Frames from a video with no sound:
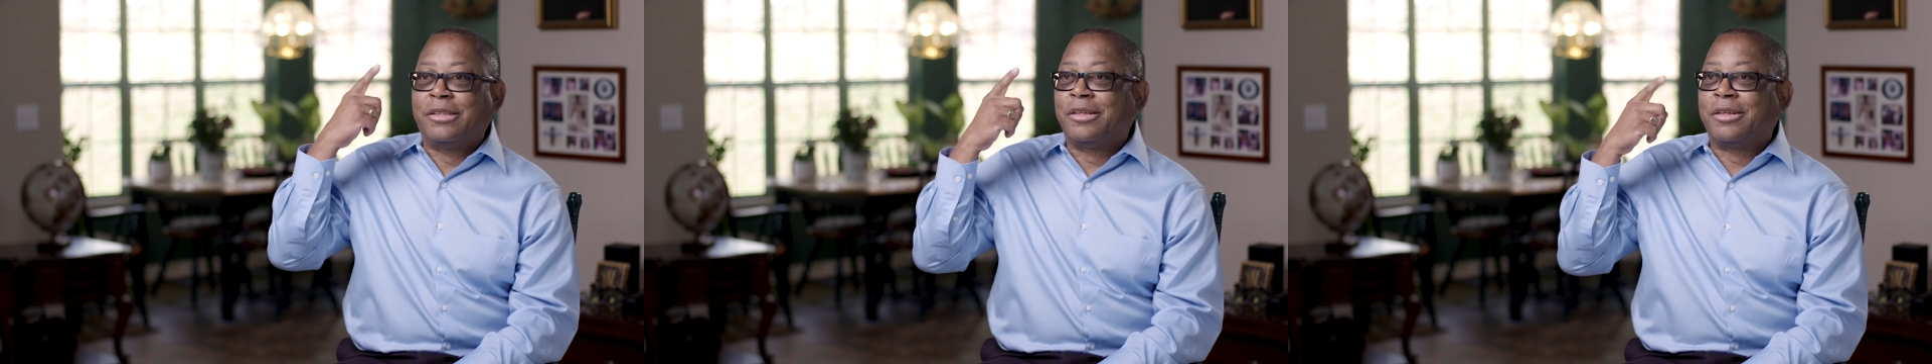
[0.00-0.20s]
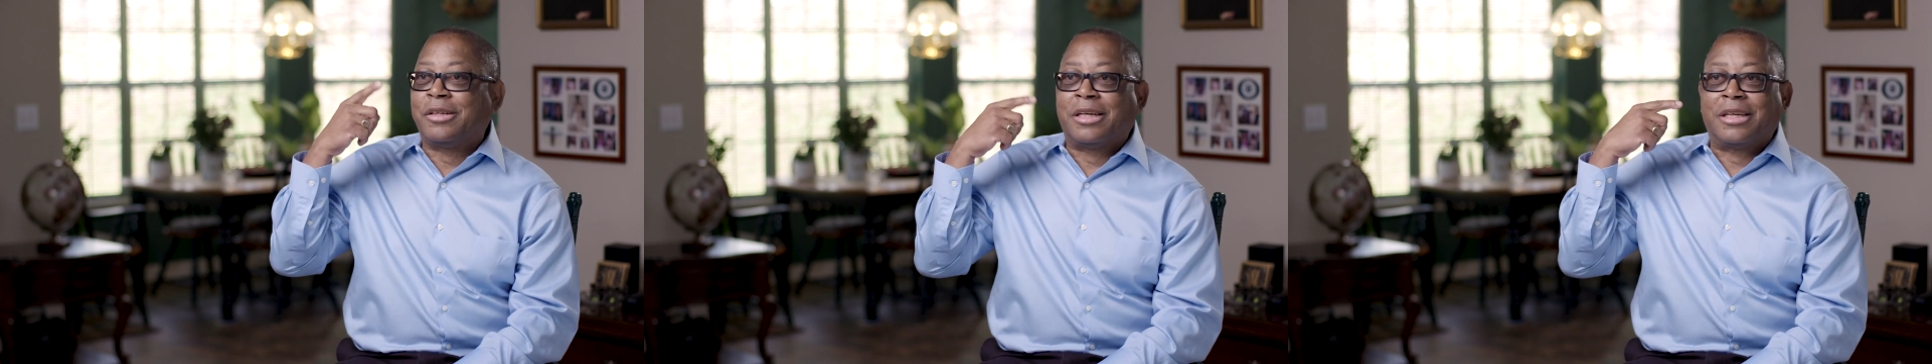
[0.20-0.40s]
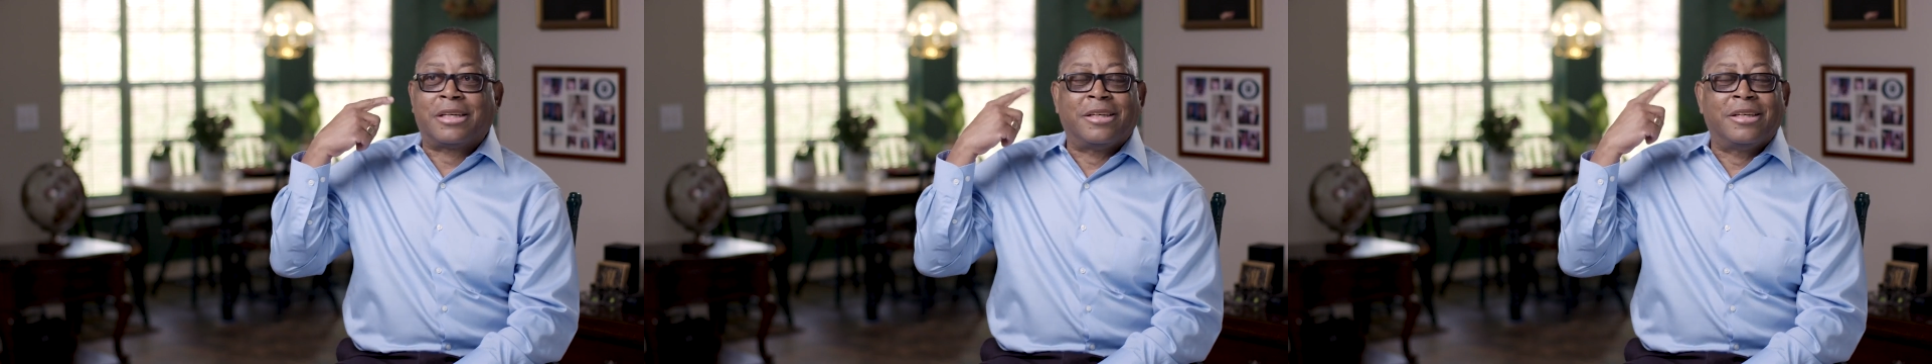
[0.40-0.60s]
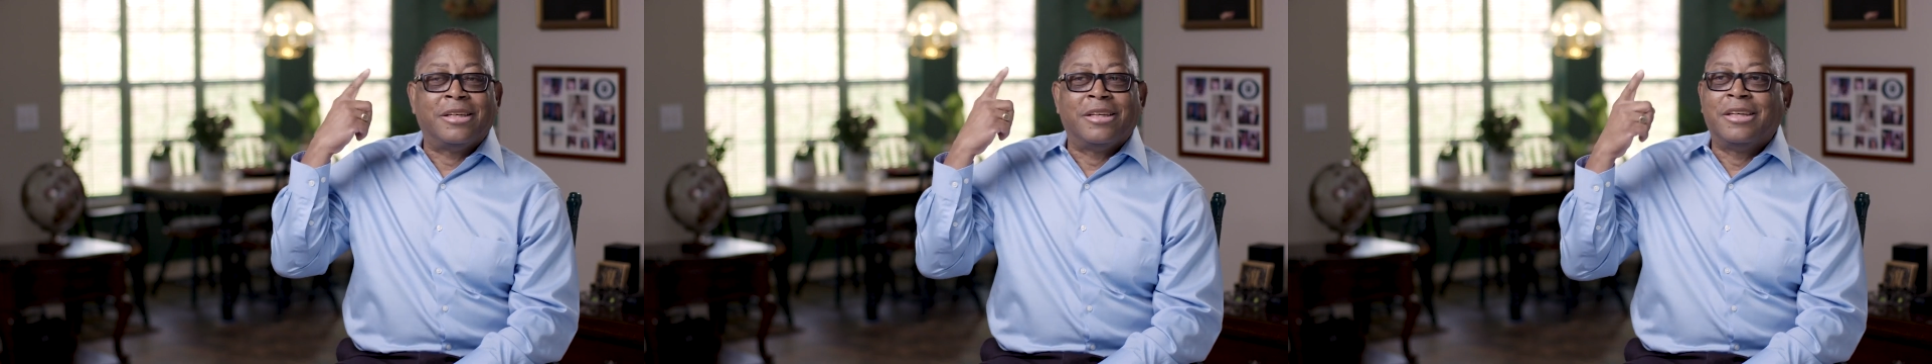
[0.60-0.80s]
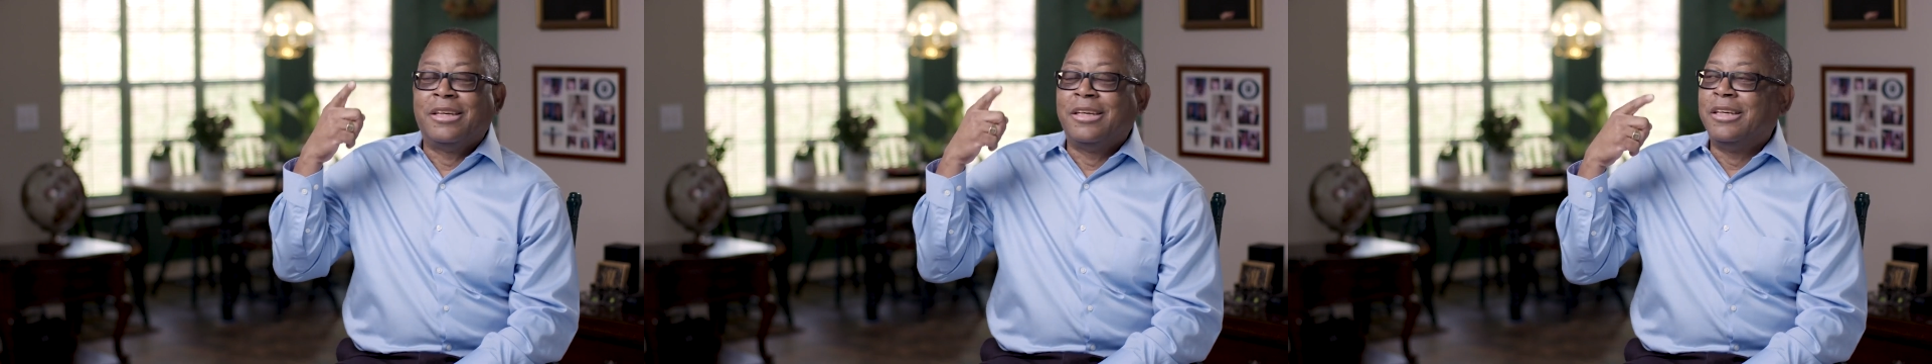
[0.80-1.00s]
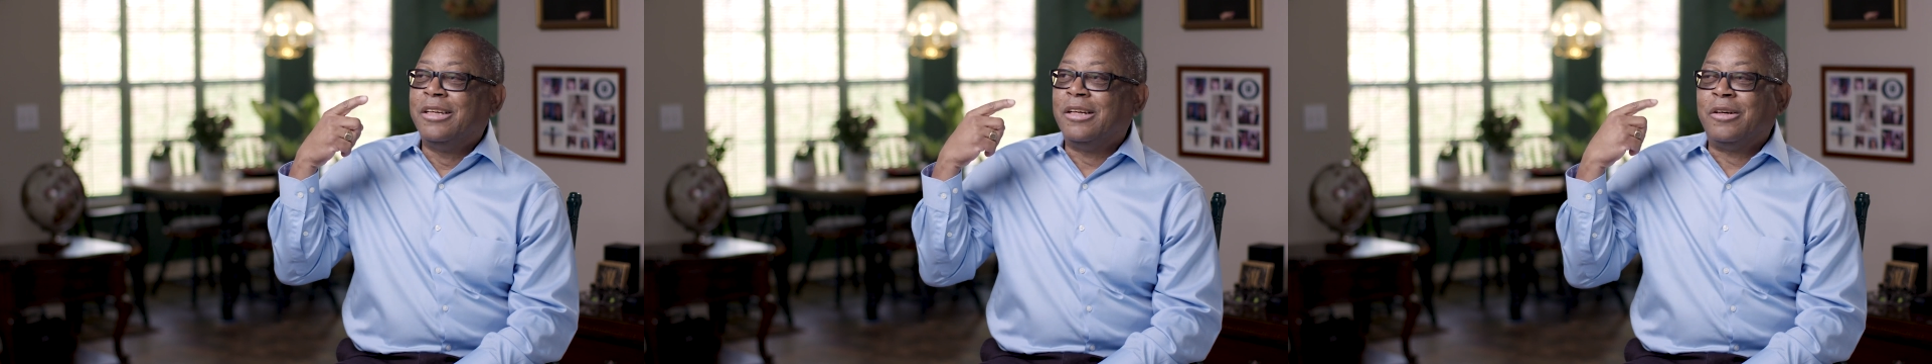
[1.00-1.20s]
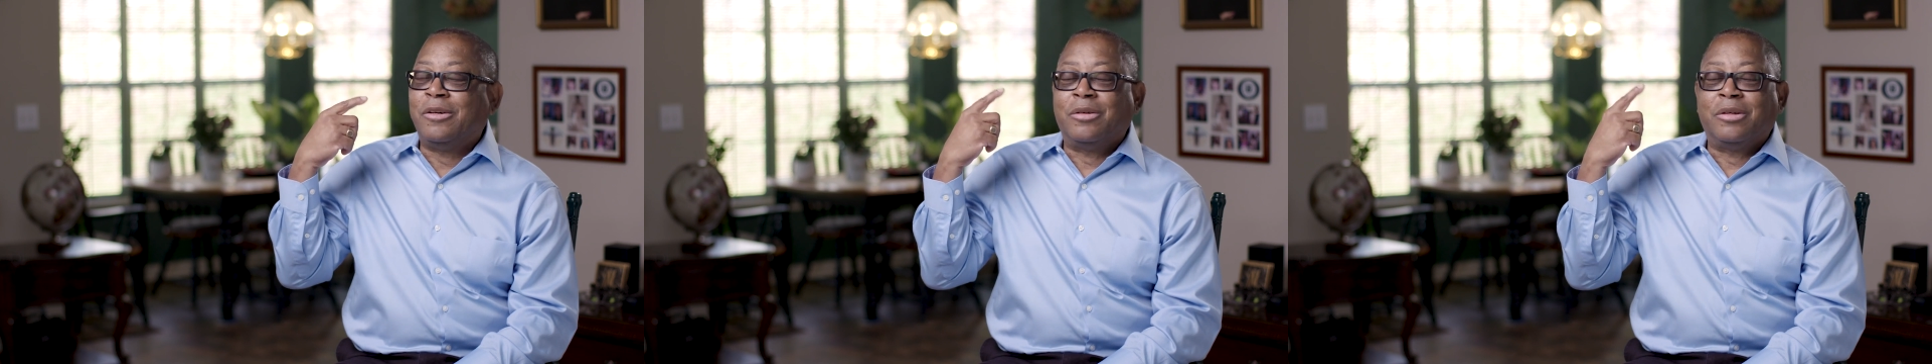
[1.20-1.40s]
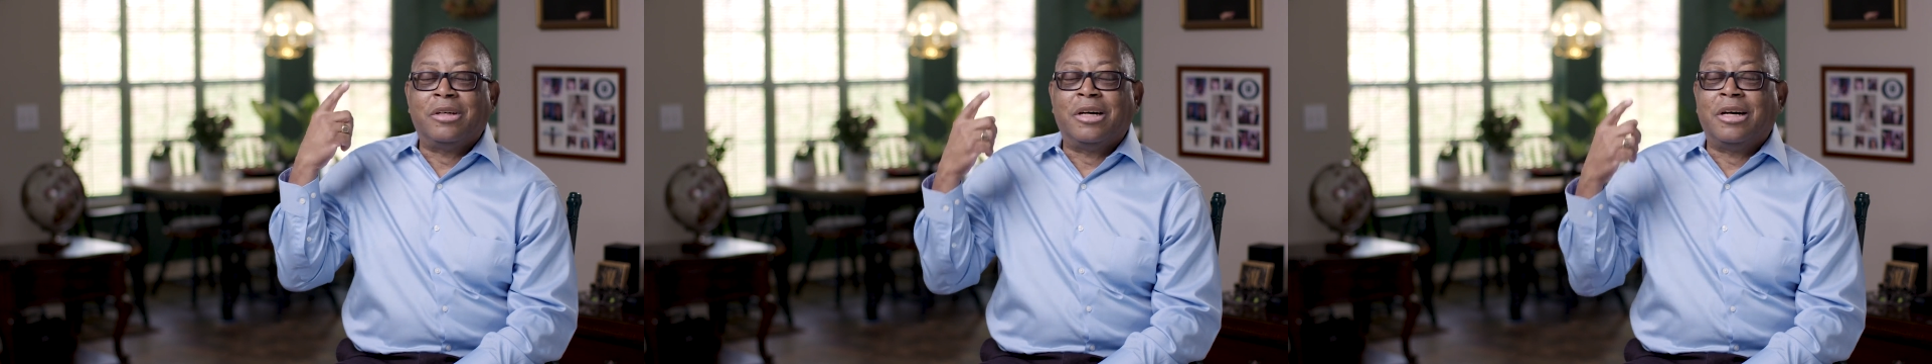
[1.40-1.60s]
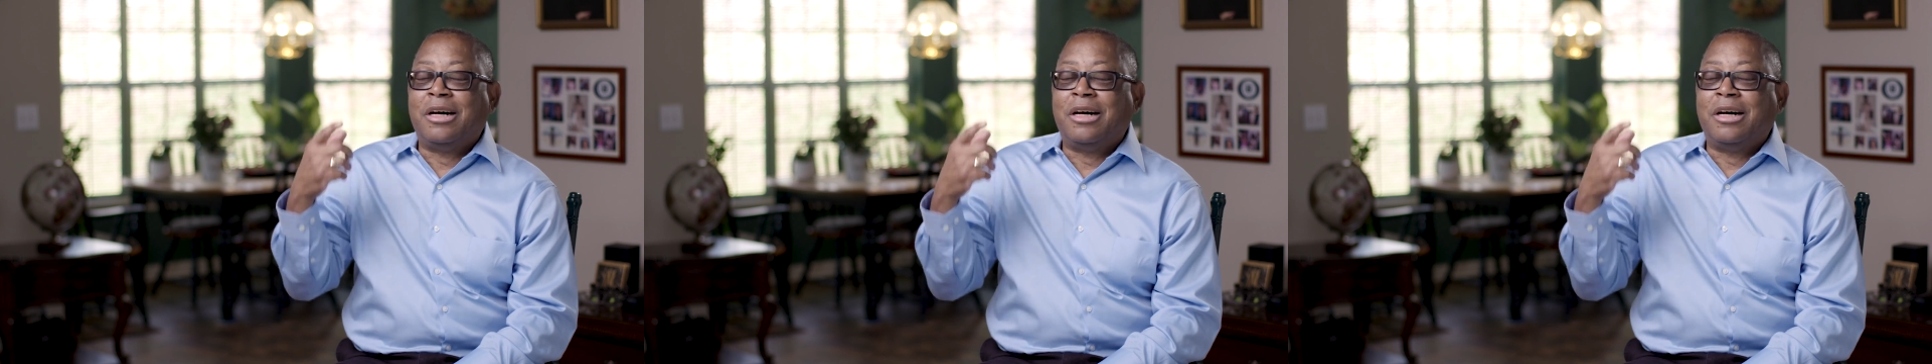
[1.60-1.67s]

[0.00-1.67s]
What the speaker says: you know, like, you know,